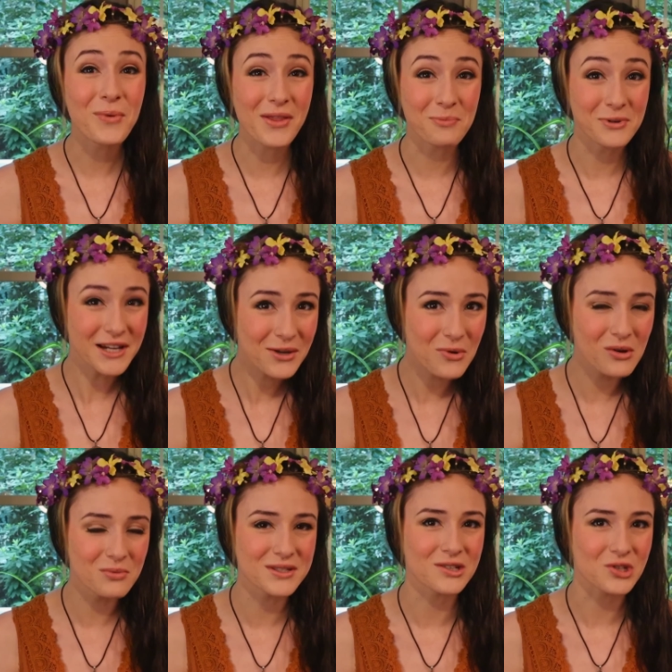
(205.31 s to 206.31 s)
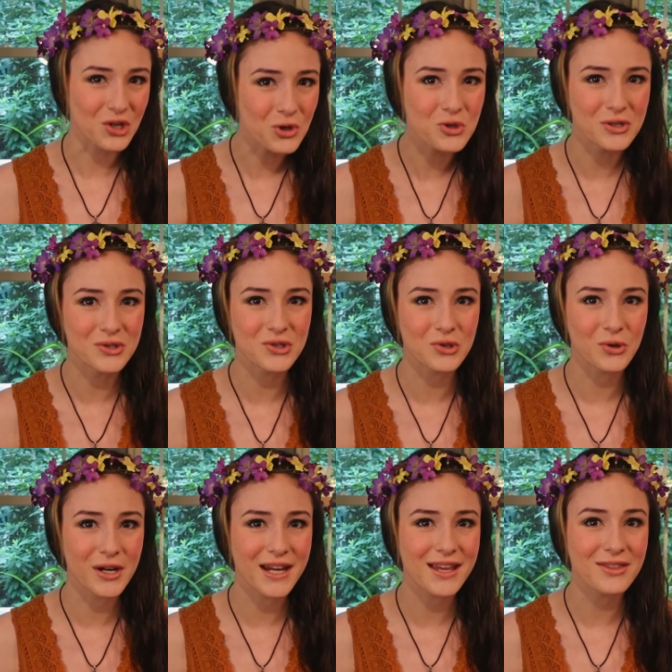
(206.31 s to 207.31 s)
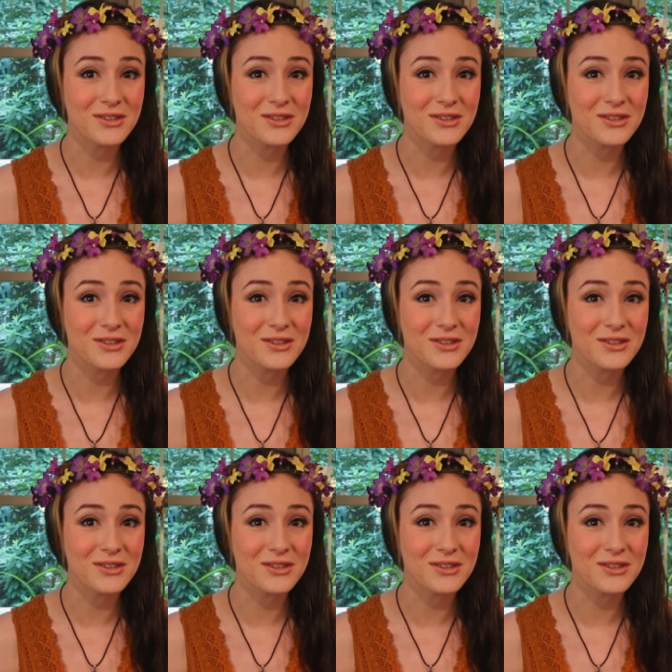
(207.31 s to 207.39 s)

While the prequel was a children's story,